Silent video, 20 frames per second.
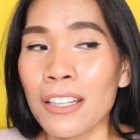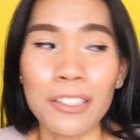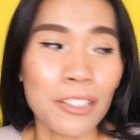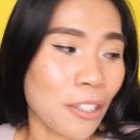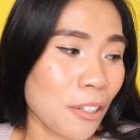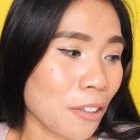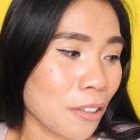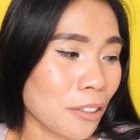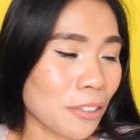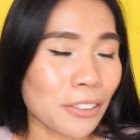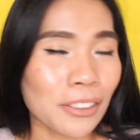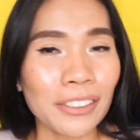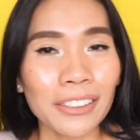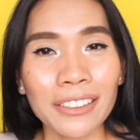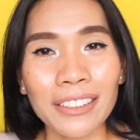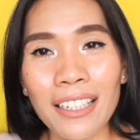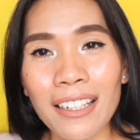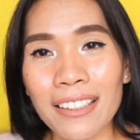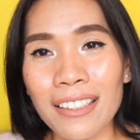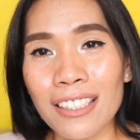So
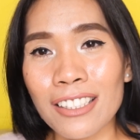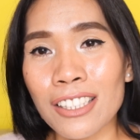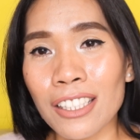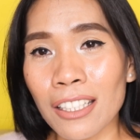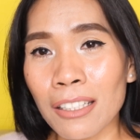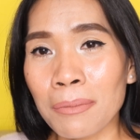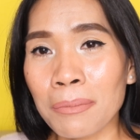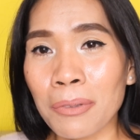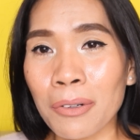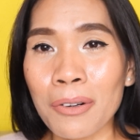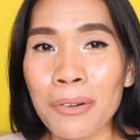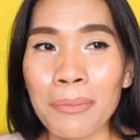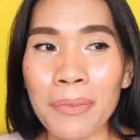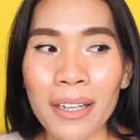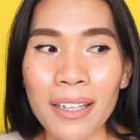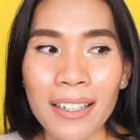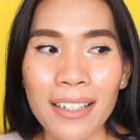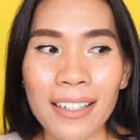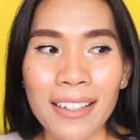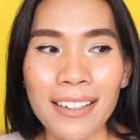yeah, that's it for
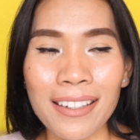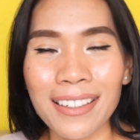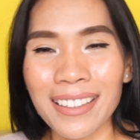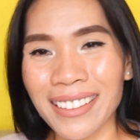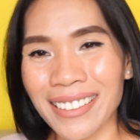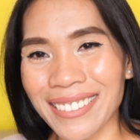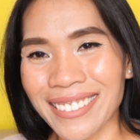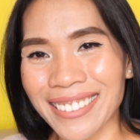my